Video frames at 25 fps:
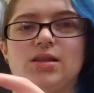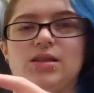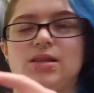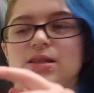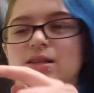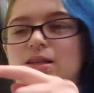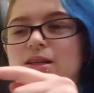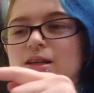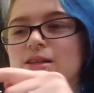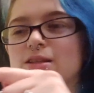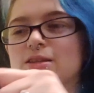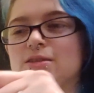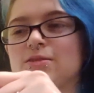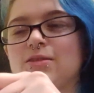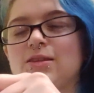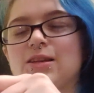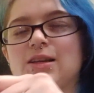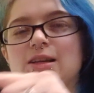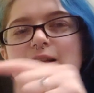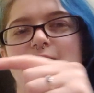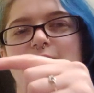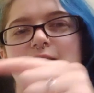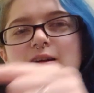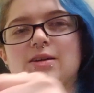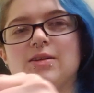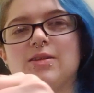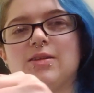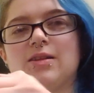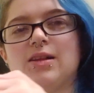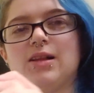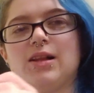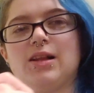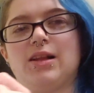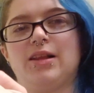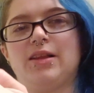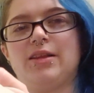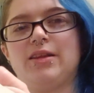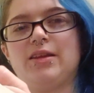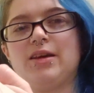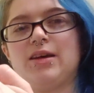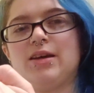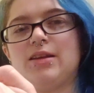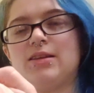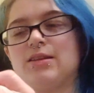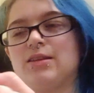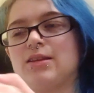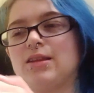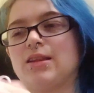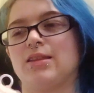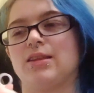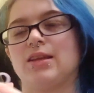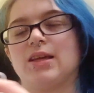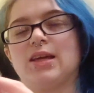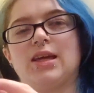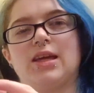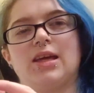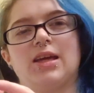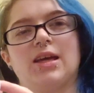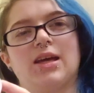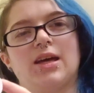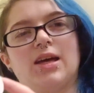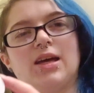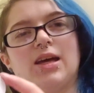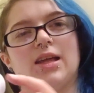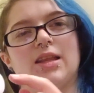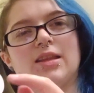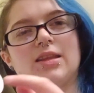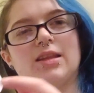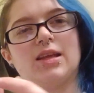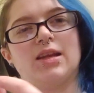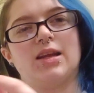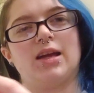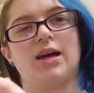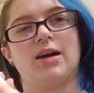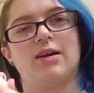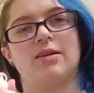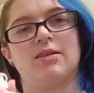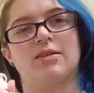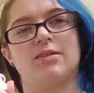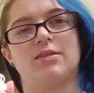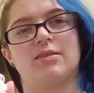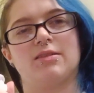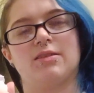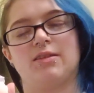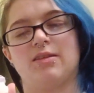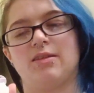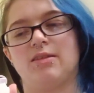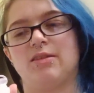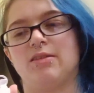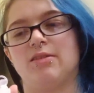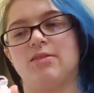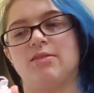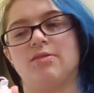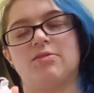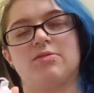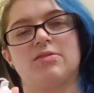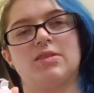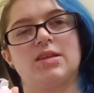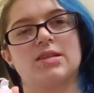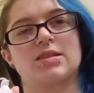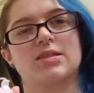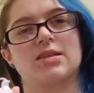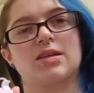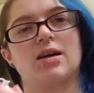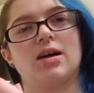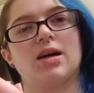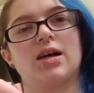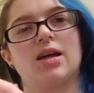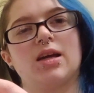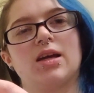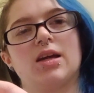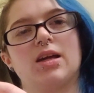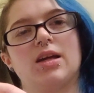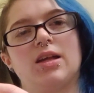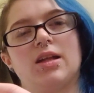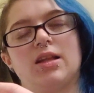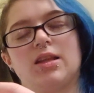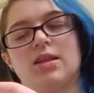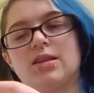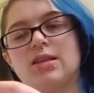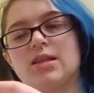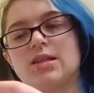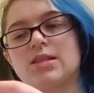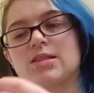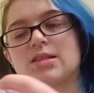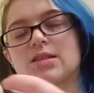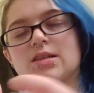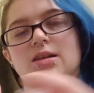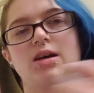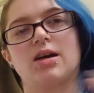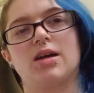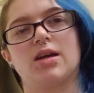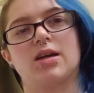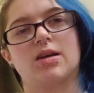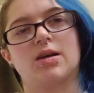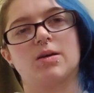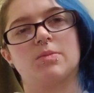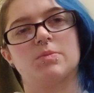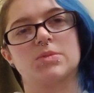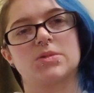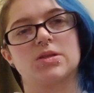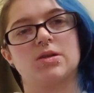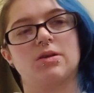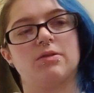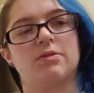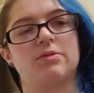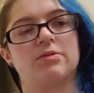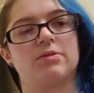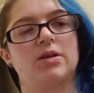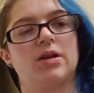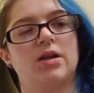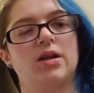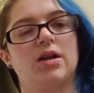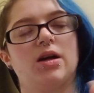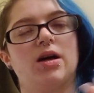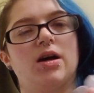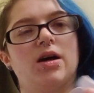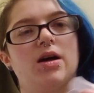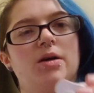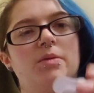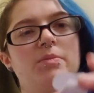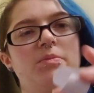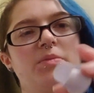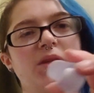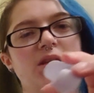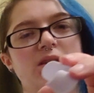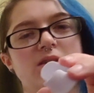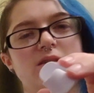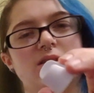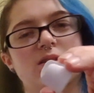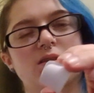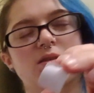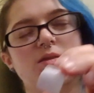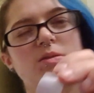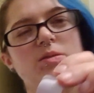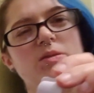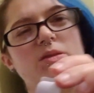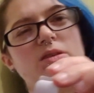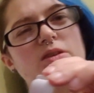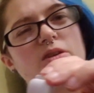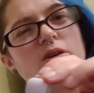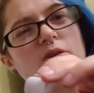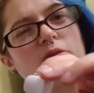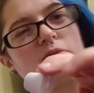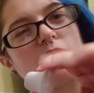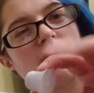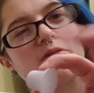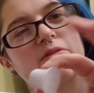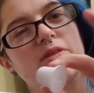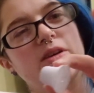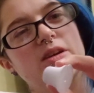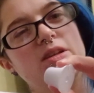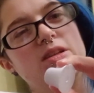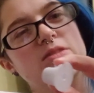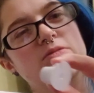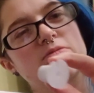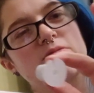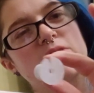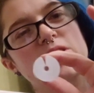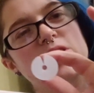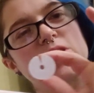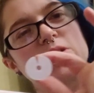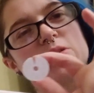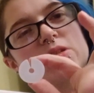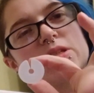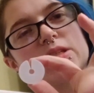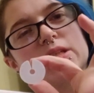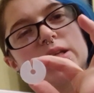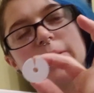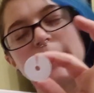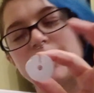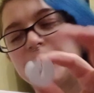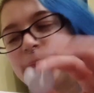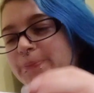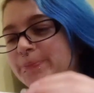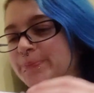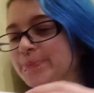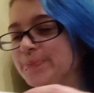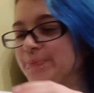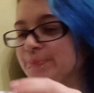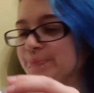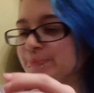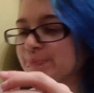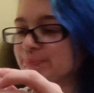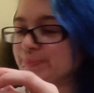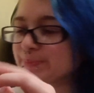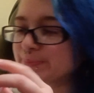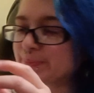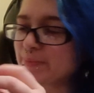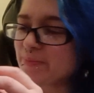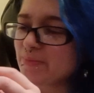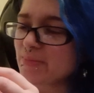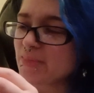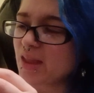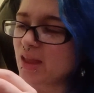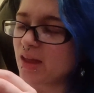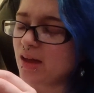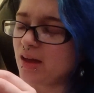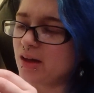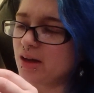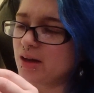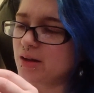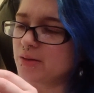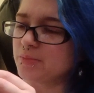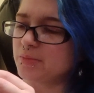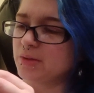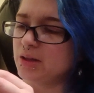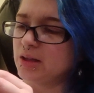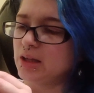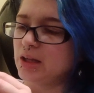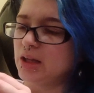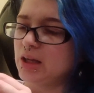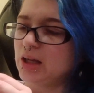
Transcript: It goes through the little hole, under the thingy, and then out of this guy. This guy comes off. This is called an orifice reducer. And